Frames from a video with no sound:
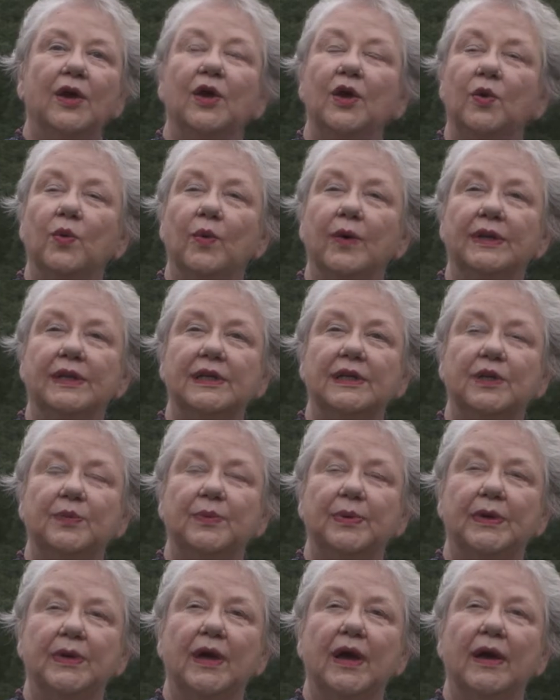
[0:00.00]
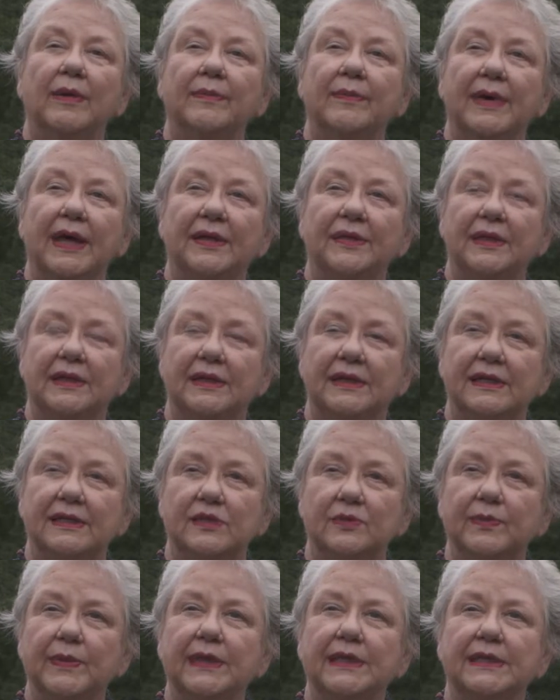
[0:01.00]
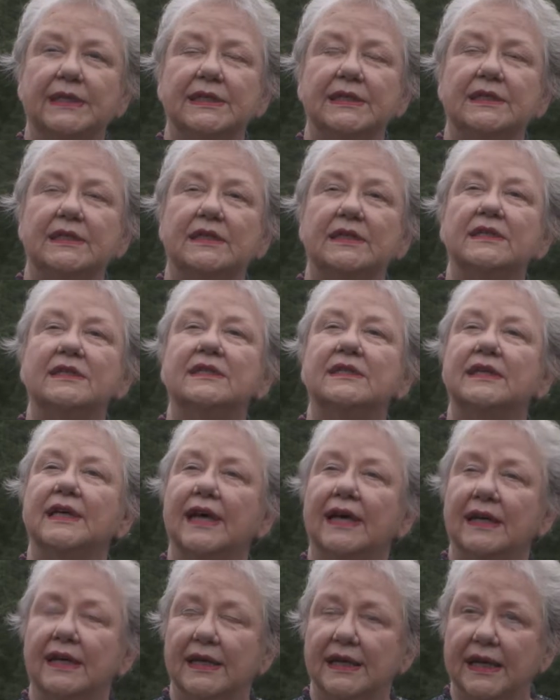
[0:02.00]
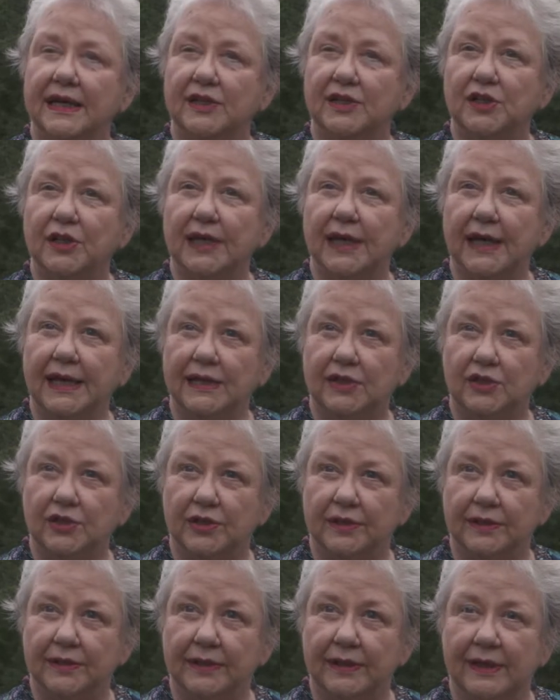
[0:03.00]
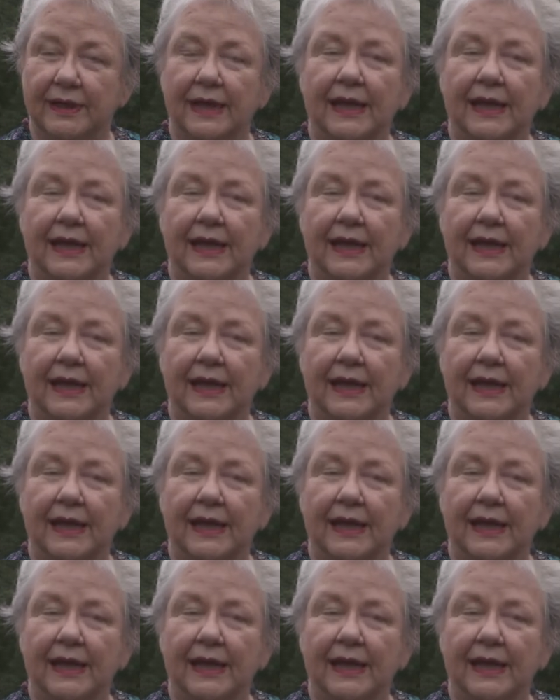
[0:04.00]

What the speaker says: who wanted to become Methodist ministers get an education.